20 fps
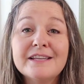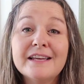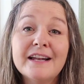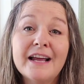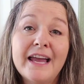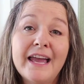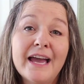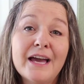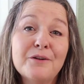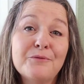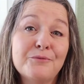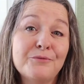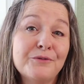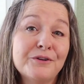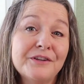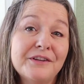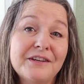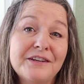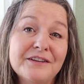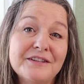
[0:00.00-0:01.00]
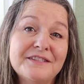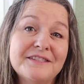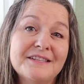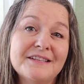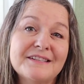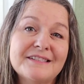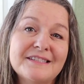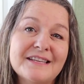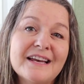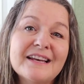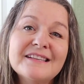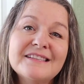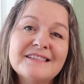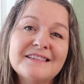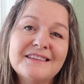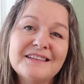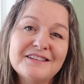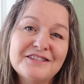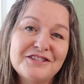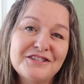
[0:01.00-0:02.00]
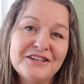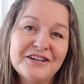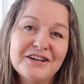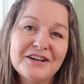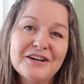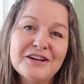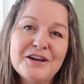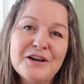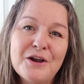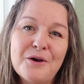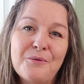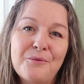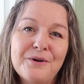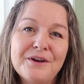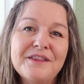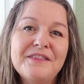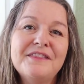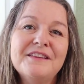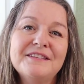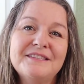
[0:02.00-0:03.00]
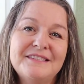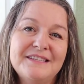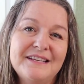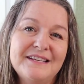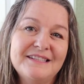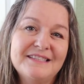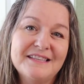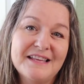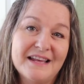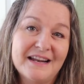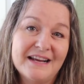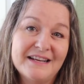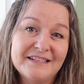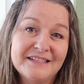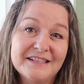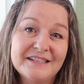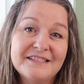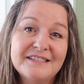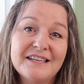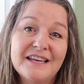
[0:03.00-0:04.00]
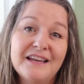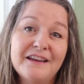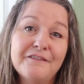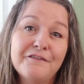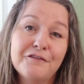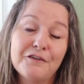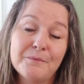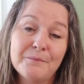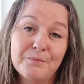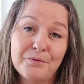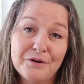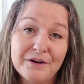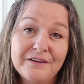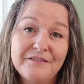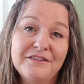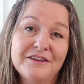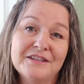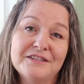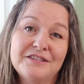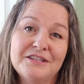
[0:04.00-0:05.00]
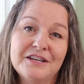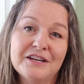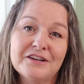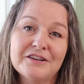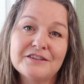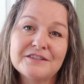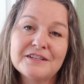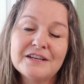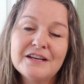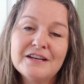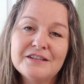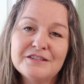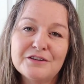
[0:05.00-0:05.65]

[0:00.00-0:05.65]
and I had really good success this year with the seeds that I did save from previous years.